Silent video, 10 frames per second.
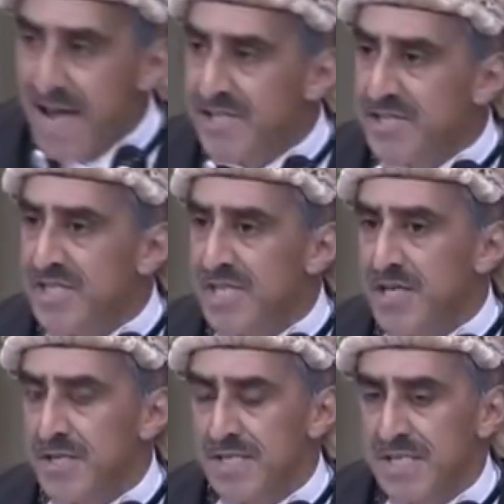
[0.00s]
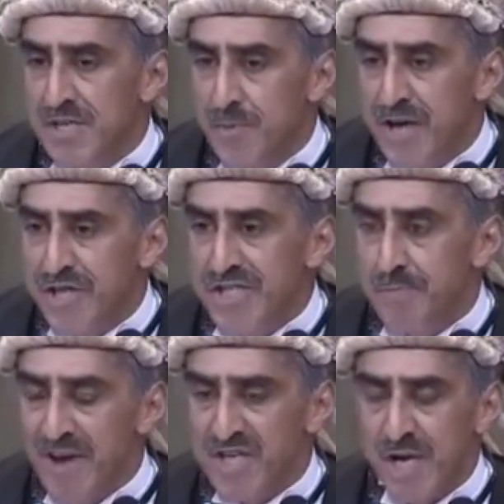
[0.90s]
relates to certain situations
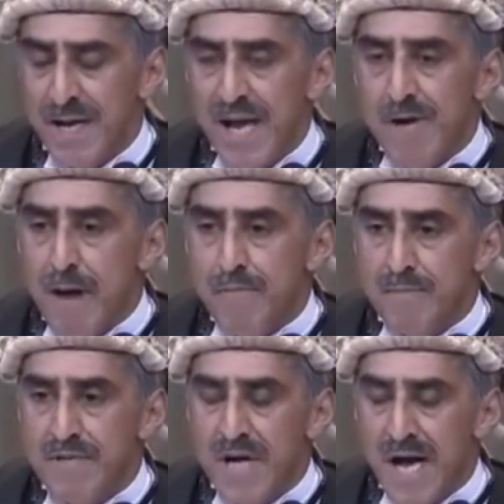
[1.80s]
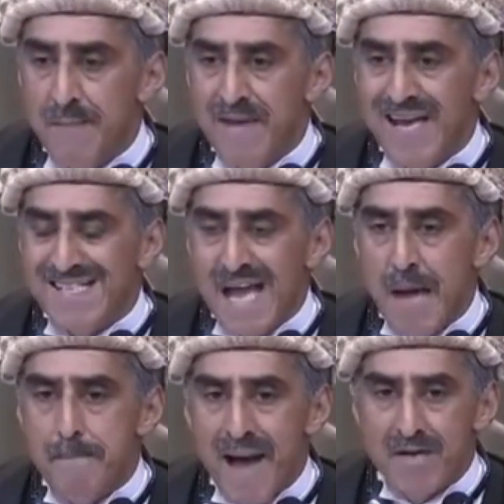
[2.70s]
in which irreparable harm is
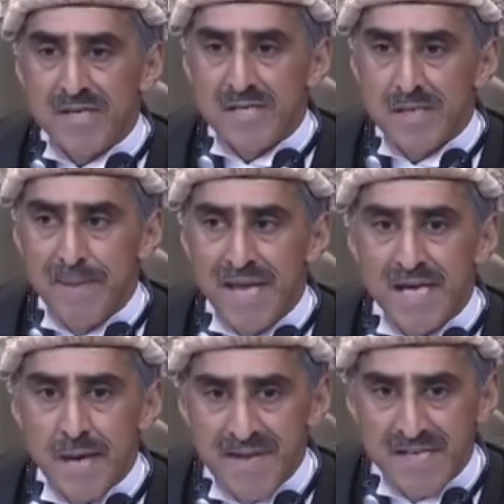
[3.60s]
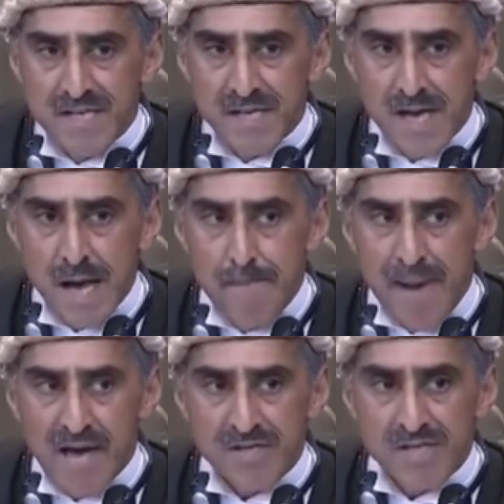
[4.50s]
about to be committed.
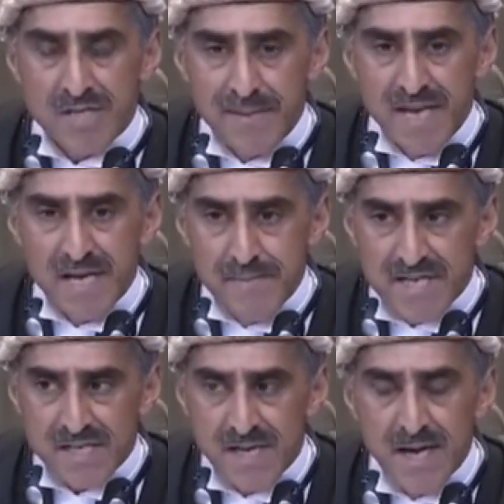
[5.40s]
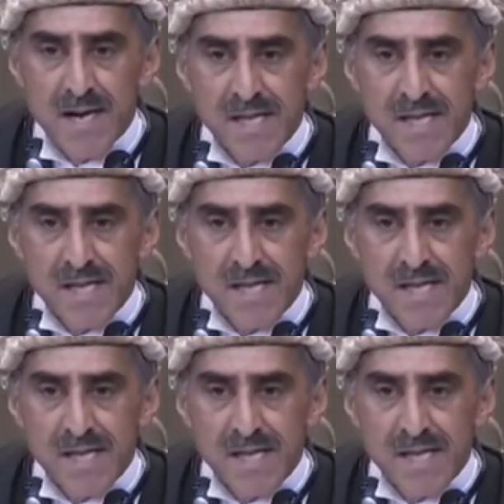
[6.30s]
About to be committed.